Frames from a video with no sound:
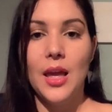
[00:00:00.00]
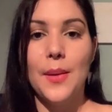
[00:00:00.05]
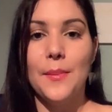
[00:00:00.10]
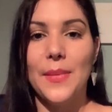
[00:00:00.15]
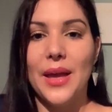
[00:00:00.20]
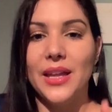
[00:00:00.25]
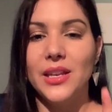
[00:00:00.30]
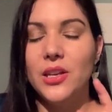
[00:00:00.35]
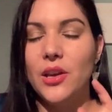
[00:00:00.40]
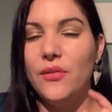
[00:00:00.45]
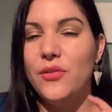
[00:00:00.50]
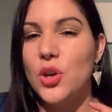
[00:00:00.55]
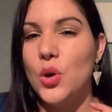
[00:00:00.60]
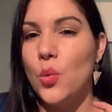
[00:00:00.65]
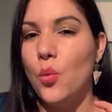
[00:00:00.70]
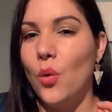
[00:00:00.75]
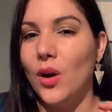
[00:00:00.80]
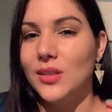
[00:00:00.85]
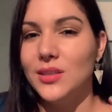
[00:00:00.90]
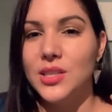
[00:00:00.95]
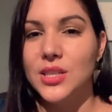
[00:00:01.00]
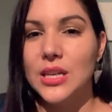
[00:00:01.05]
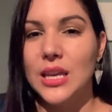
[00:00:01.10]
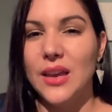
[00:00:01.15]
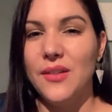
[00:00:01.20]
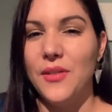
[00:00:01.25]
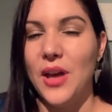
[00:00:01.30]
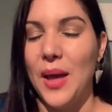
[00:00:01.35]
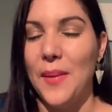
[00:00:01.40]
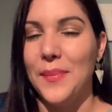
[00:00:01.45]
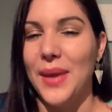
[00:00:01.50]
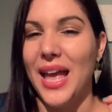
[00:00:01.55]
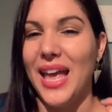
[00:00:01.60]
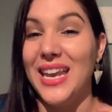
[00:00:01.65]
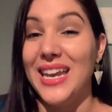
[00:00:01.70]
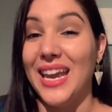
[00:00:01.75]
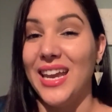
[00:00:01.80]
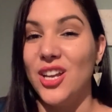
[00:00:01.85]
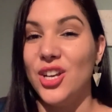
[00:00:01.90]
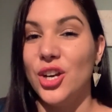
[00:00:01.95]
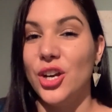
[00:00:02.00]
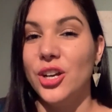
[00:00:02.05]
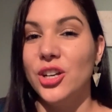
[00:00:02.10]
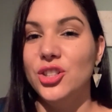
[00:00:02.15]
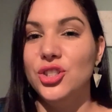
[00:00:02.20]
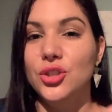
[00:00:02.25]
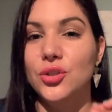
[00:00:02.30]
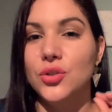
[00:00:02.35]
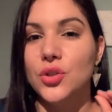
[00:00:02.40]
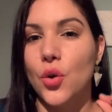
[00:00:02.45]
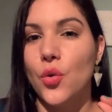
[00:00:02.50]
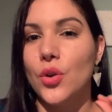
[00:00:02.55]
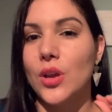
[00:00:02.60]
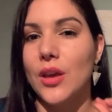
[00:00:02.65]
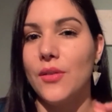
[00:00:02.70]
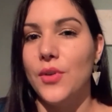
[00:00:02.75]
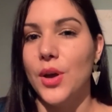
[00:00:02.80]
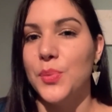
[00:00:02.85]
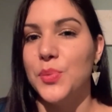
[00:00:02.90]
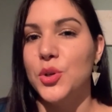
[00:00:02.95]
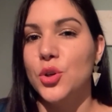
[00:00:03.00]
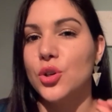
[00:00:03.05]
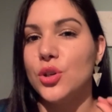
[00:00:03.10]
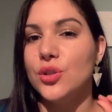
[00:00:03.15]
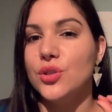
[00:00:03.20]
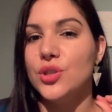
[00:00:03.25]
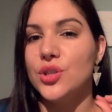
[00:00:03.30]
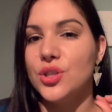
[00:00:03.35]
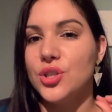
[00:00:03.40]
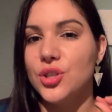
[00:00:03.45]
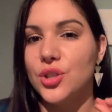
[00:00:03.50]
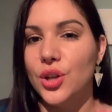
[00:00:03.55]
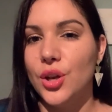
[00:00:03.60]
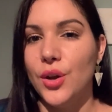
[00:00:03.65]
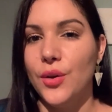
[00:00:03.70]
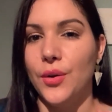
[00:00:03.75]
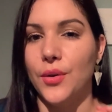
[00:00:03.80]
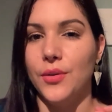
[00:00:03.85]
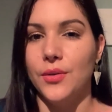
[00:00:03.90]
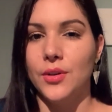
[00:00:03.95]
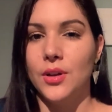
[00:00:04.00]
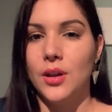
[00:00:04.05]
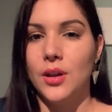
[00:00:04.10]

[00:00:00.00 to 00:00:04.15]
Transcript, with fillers: Many of you want to give up, and I encourage you, don't give up. You can still,